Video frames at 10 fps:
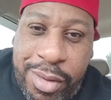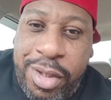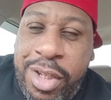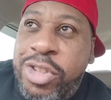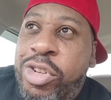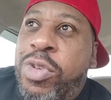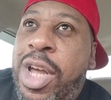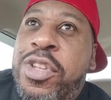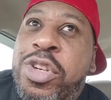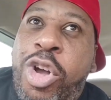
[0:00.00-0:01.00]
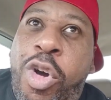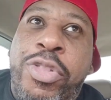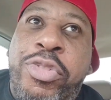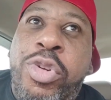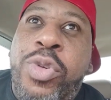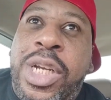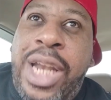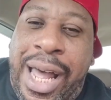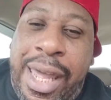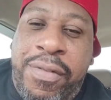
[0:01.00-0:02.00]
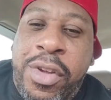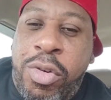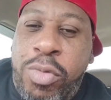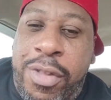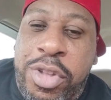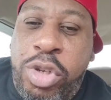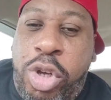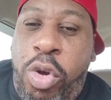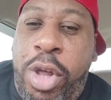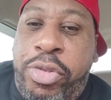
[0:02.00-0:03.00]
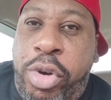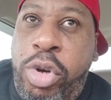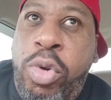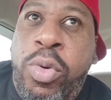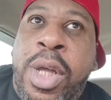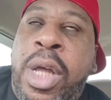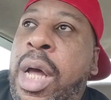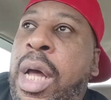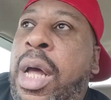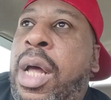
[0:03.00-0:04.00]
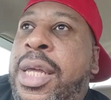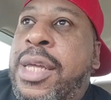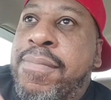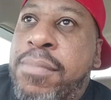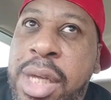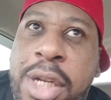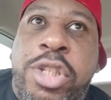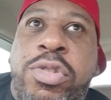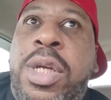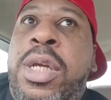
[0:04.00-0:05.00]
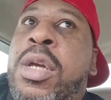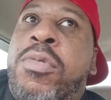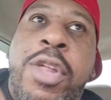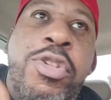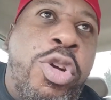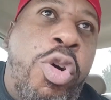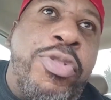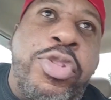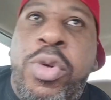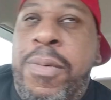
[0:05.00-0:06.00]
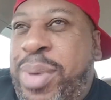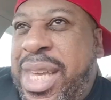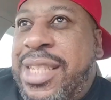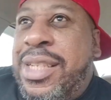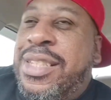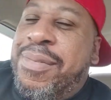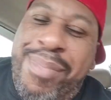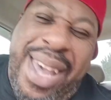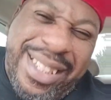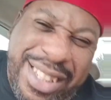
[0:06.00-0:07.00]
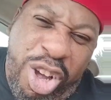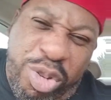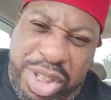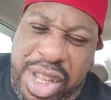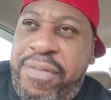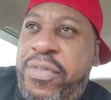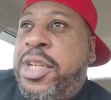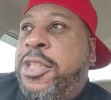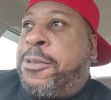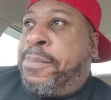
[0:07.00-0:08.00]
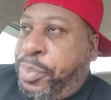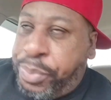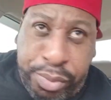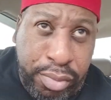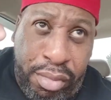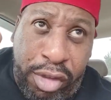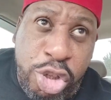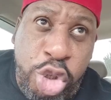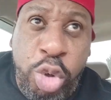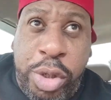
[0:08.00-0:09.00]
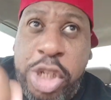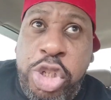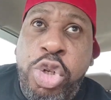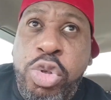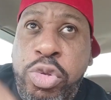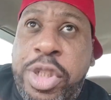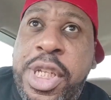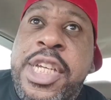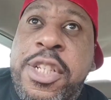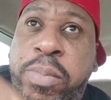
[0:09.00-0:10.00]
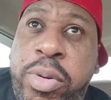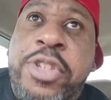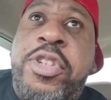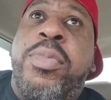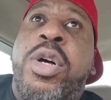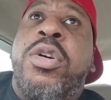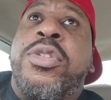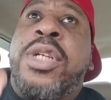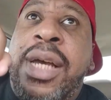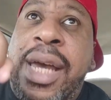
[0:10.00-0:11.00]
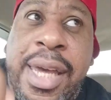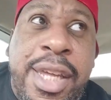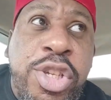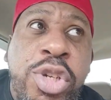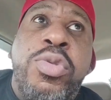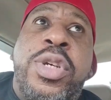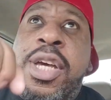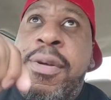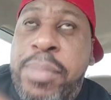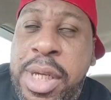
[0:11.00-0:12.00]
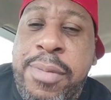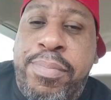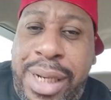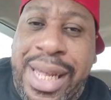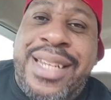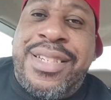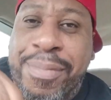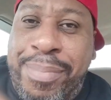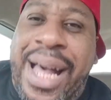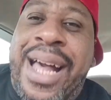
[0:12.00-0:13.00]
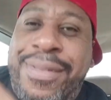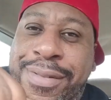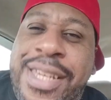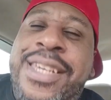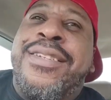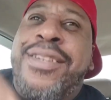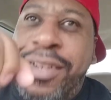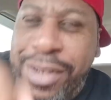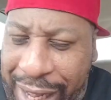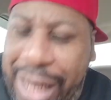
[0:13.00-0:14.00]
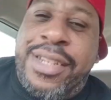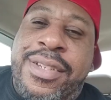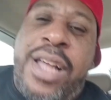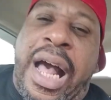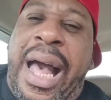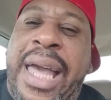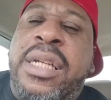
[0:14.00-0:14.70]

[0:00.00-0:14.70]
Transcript: So whether you're going through in life, whether you're going through uh, in ministry, whether you're going through in business, makes no difference. You can use these principles and you can be blessed by these nuggets. All right.